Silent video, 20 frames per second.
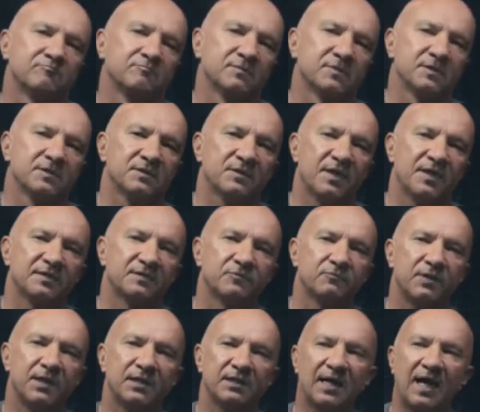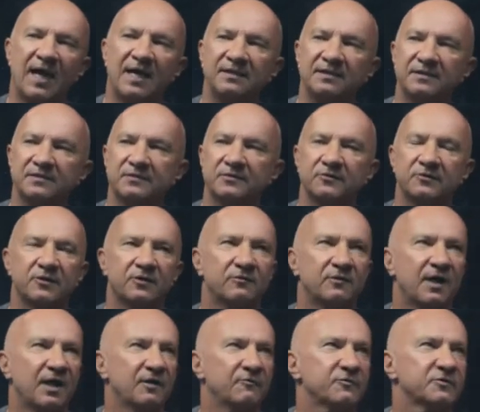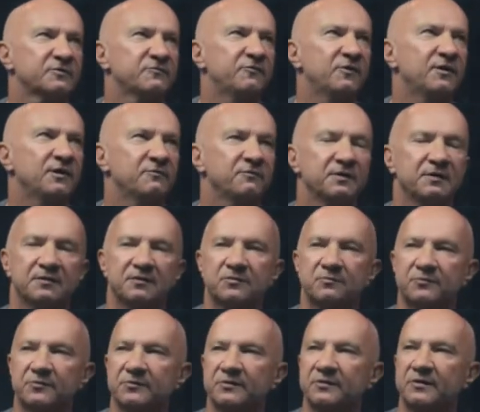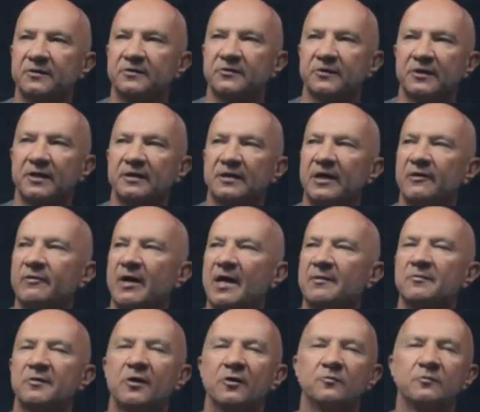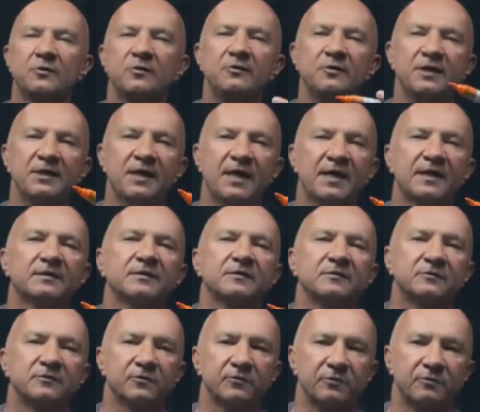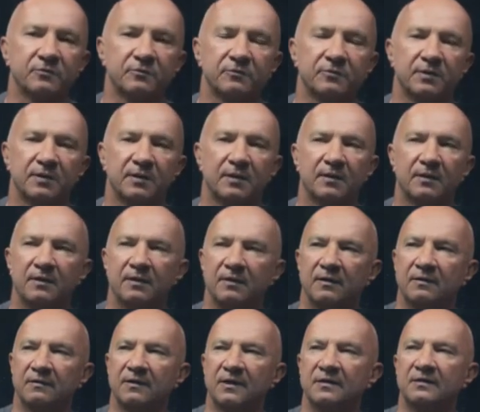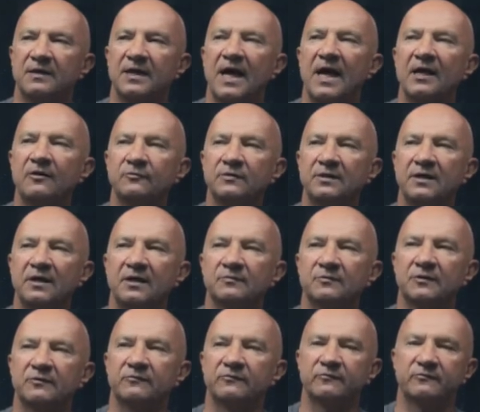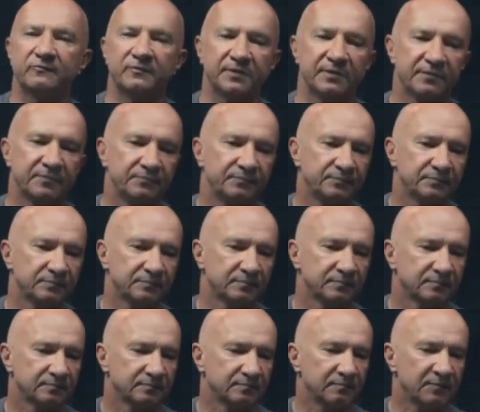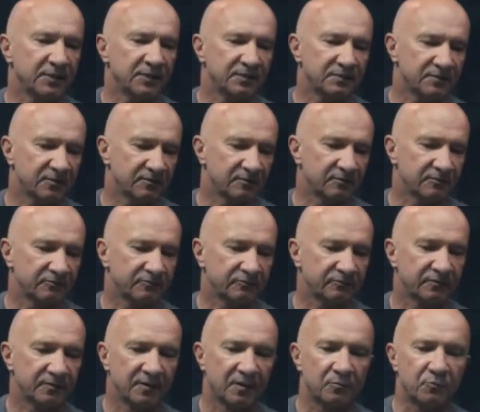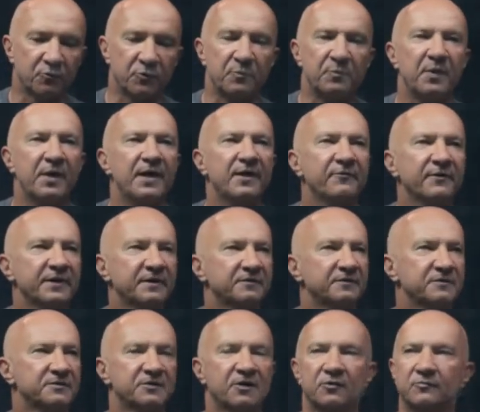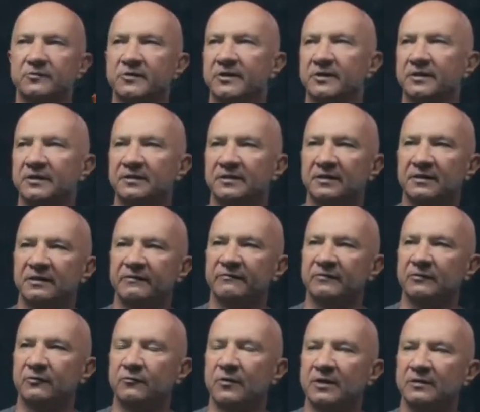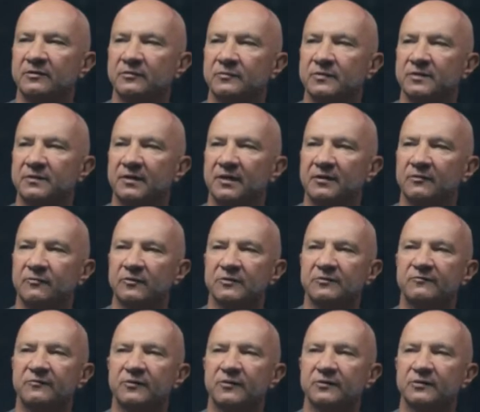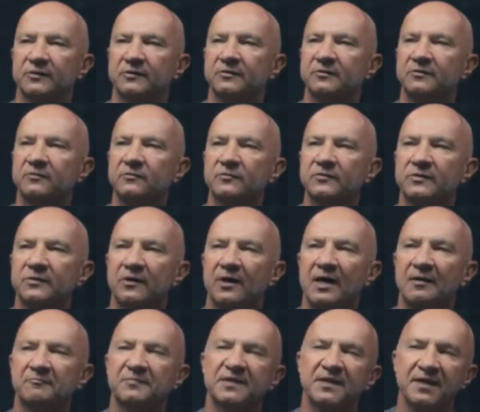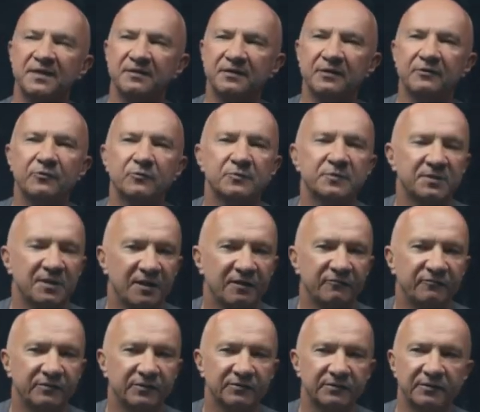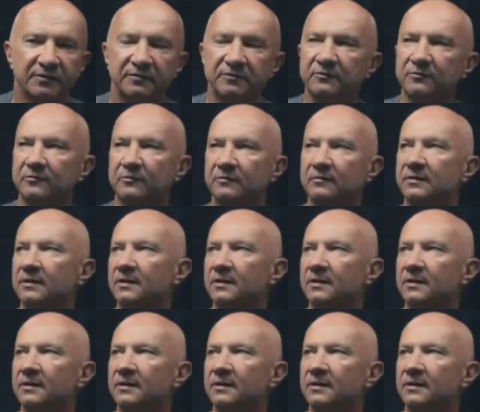says, well, Alice, I was following this procedure, and now I'm communicating to you that the outcome of me sort of preparing this object in a given quantum state was 42, so I'm sending you psi42.